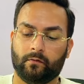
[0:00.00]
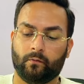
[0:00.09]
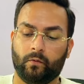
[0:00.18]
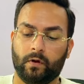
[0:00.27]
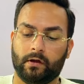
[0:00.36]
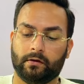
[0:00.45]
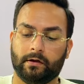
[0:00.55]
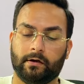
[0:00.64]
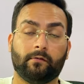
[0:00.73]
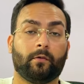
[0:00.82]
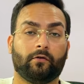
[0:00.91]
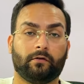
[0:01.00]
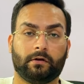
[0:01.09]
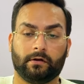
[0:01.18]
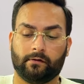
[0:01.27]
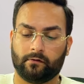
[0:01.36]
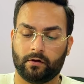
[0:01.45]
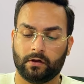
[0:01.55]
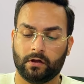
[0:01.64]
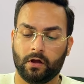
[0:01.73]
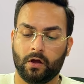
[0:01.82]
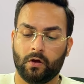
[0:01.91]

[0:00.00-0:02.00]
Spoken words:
where the dispositor is going,